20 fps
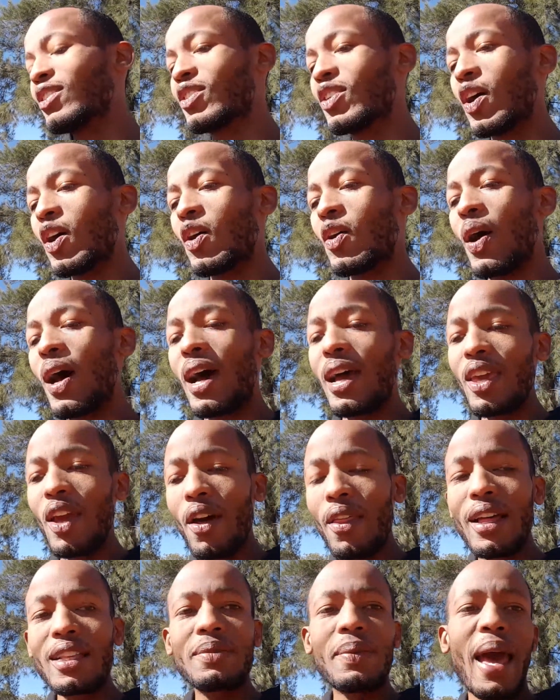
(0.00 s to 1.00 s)
So yeah,
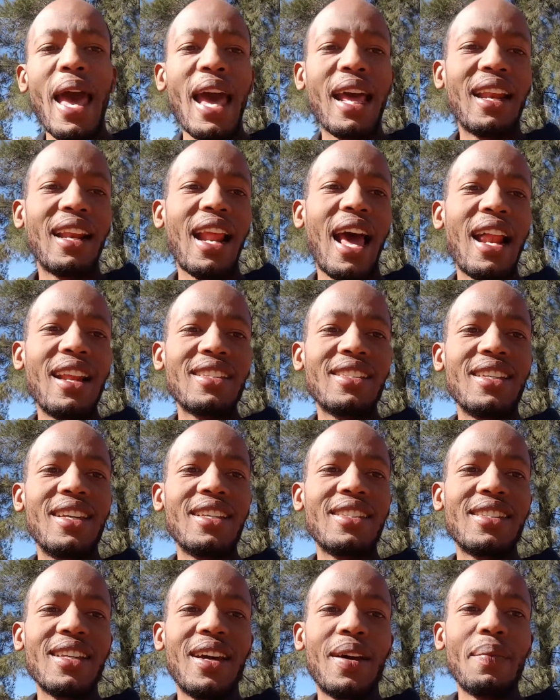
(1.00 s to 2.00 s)
that's my hand
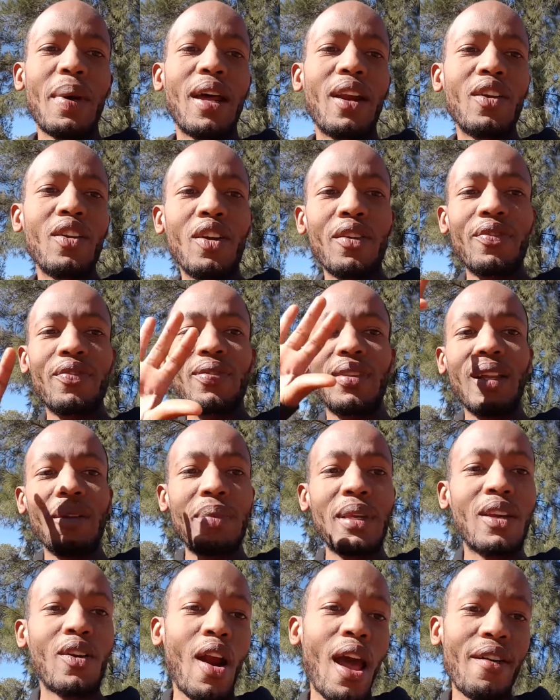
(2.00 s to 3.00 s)
analysis. I don't know if there'll
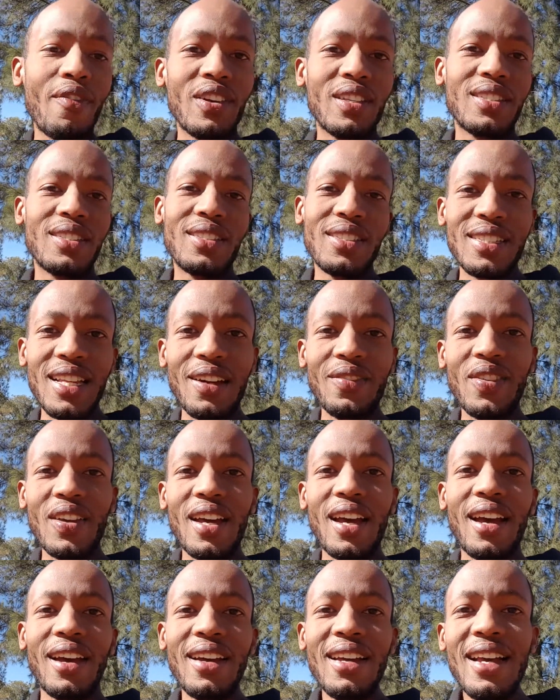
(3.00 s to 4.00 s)
be graphics and stuff
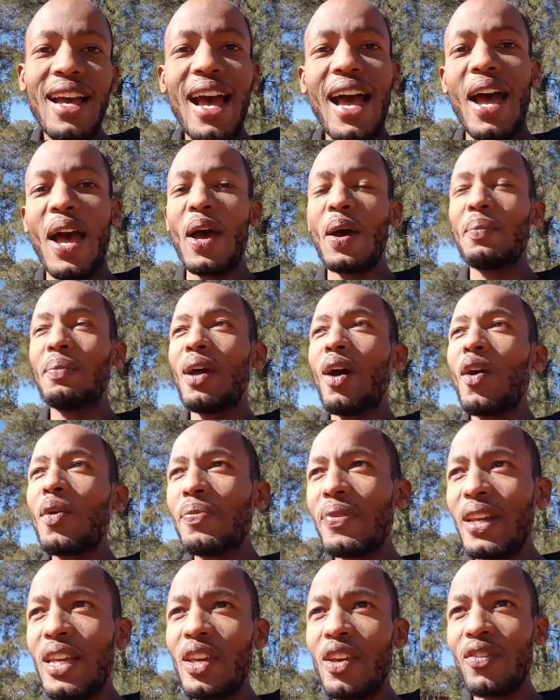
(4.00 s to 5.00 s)
here.
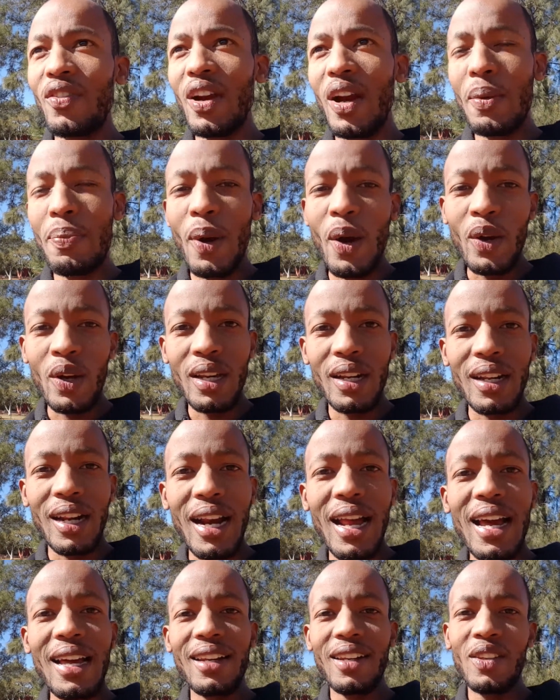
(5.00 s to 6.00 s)
Hopefully you're very poker
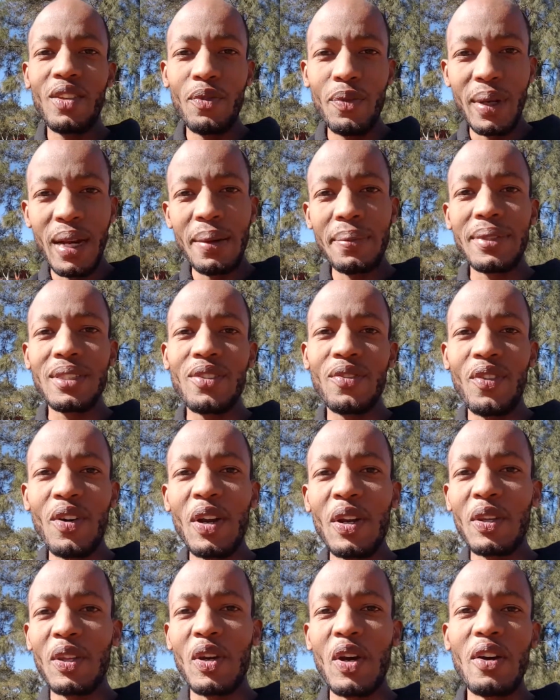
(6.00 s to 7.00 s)
inclined and you've been able to
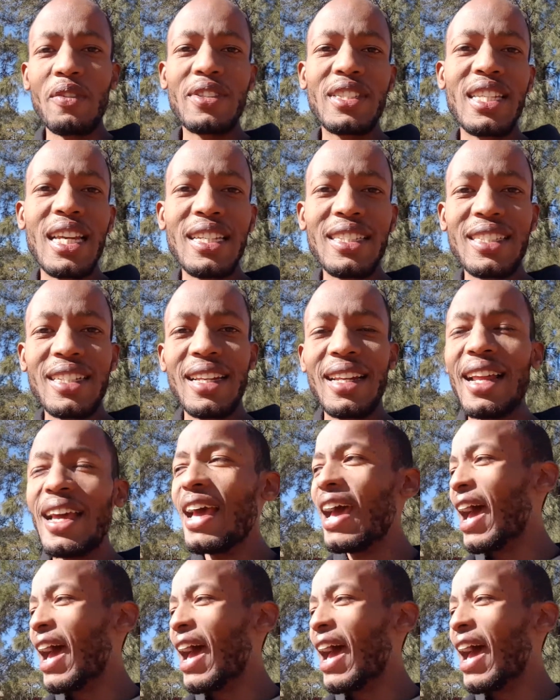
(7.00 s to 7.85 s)
follow the conversation.